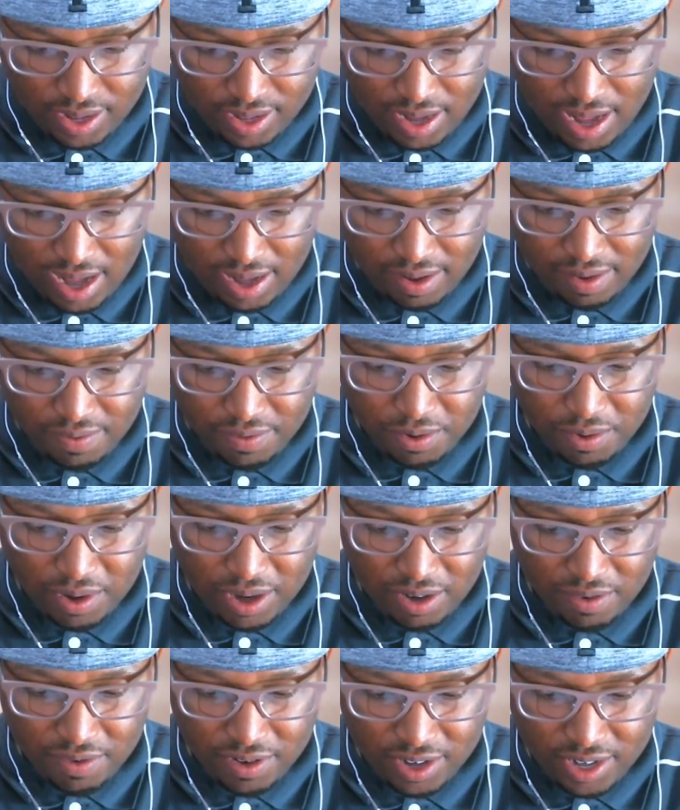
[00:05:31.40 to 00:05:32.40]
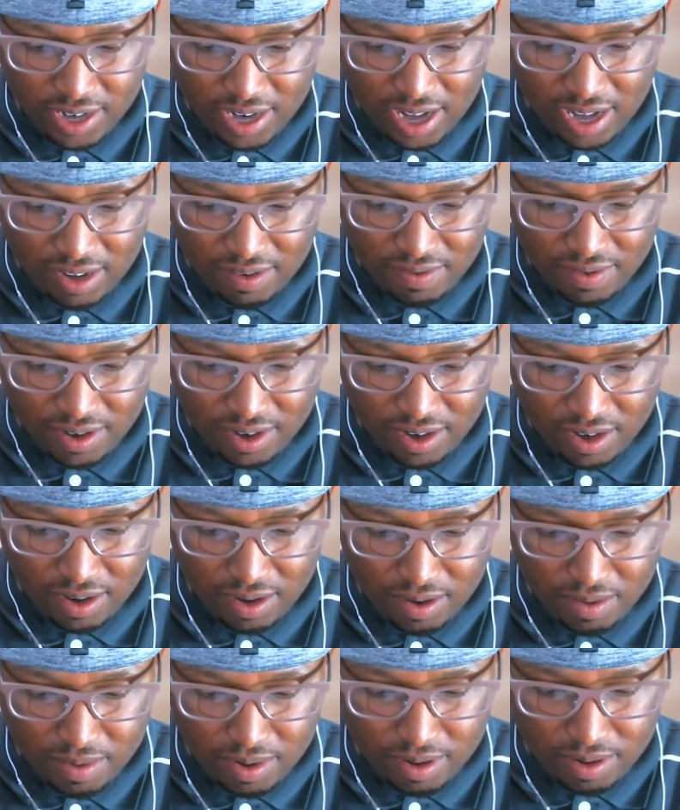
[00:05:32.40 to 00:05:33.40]
I keep you ready for today's
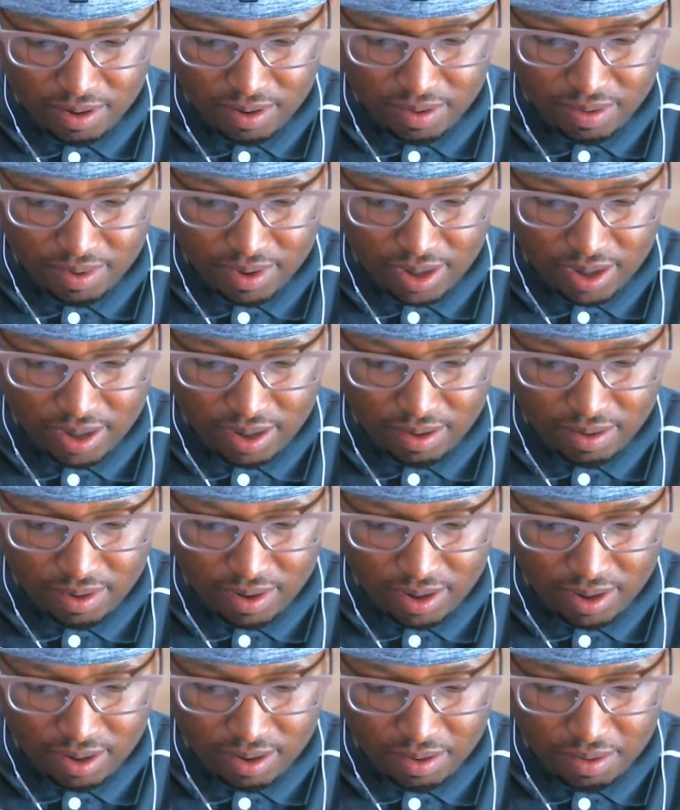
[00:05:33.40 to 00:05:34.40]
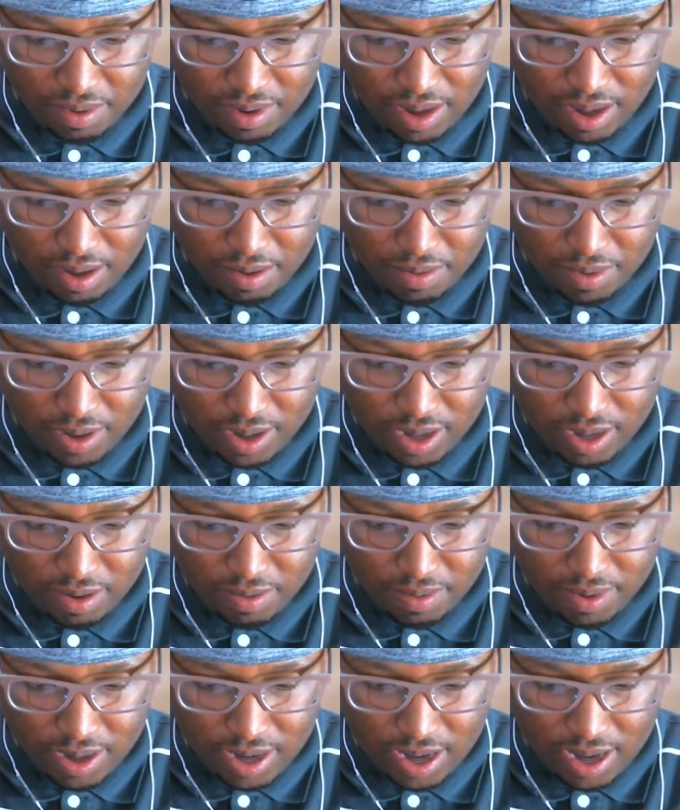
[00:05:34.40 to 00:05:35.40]
video. Blah blah blah blah
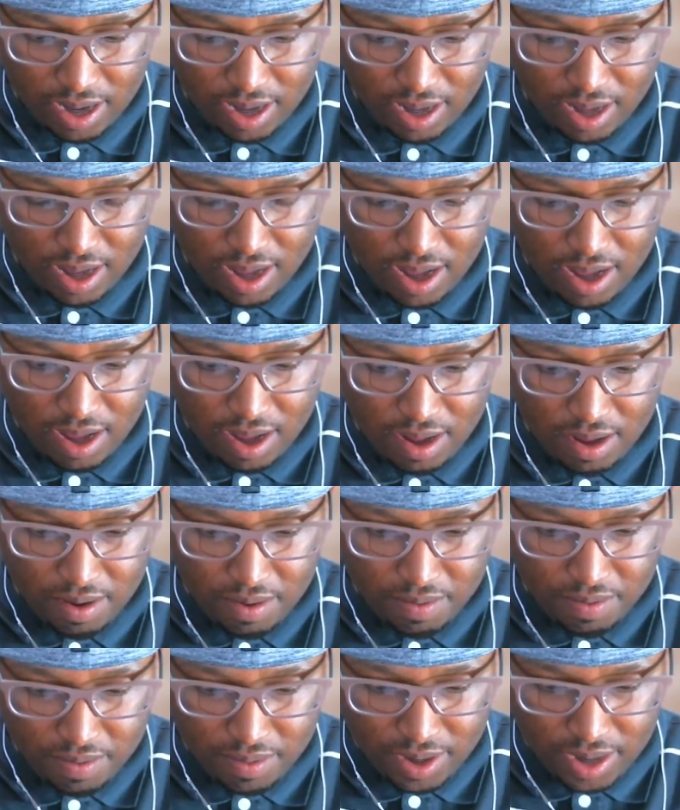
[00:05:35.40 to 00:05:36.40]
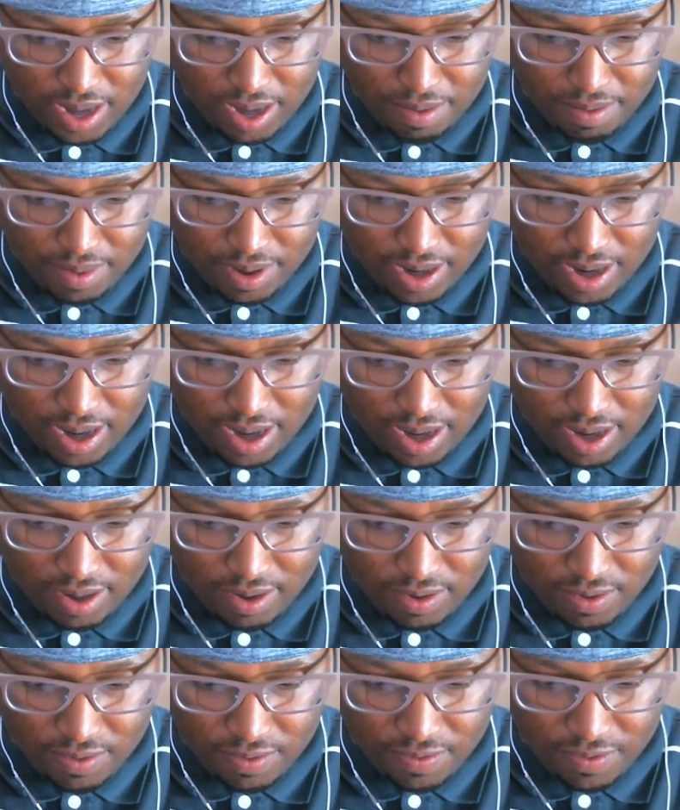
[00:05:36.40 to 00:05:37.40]
blah blah. blah. I
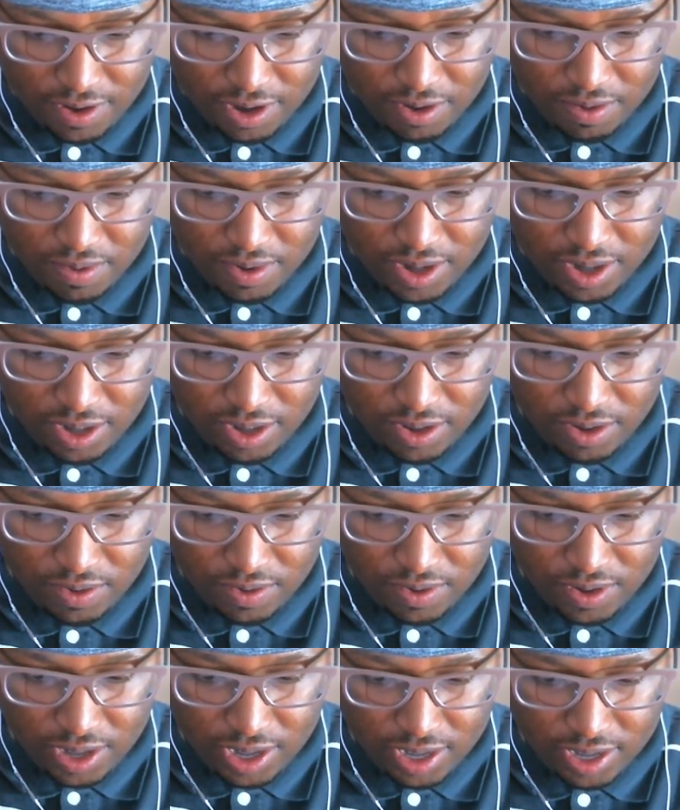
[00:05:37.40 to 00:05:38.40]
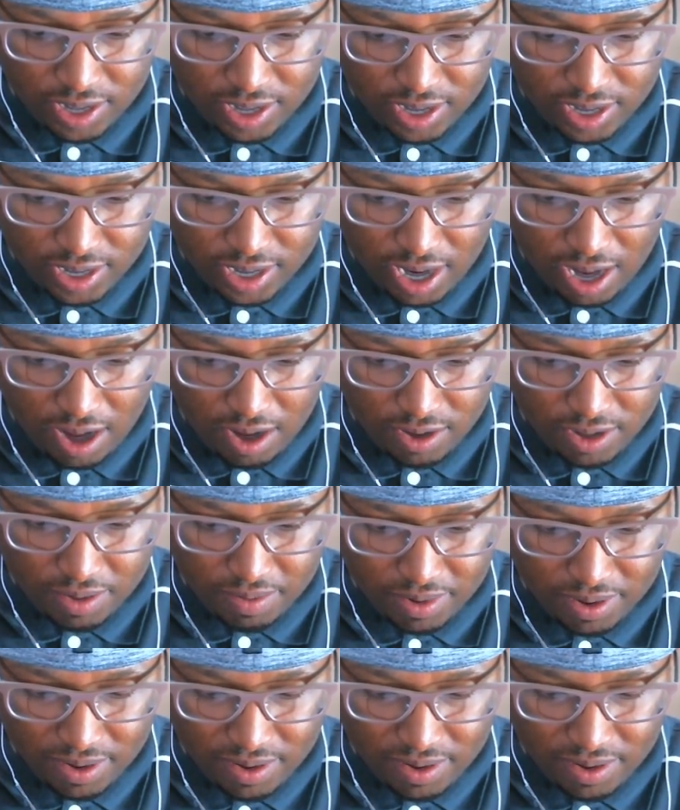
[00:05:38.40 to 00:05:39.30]
don't fuck with you niggas cause y'all some